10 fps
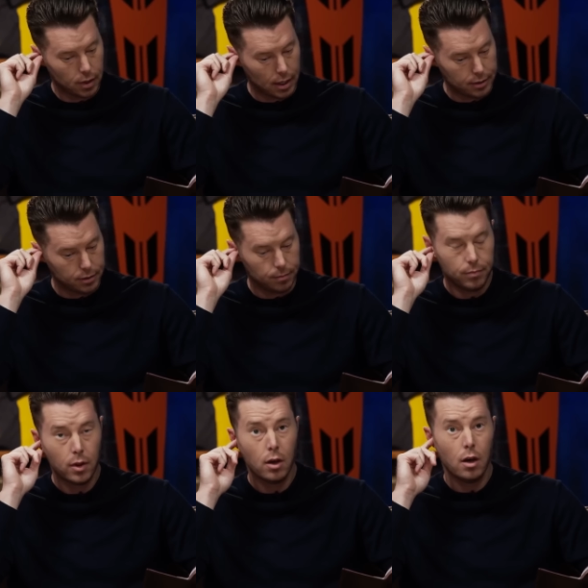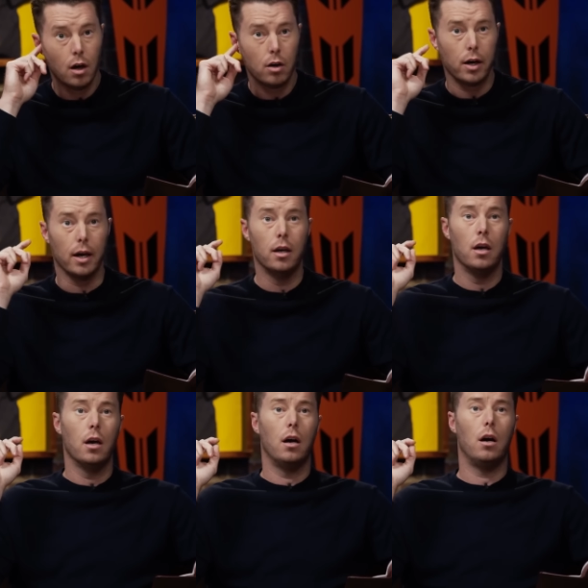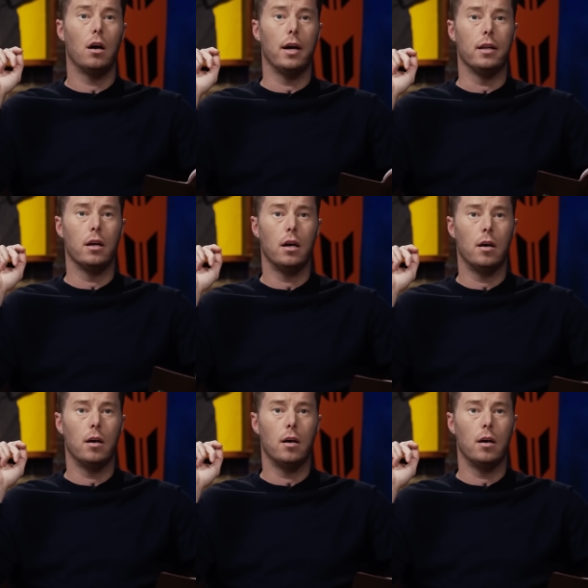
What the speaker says: Gotcha. Okay. All right.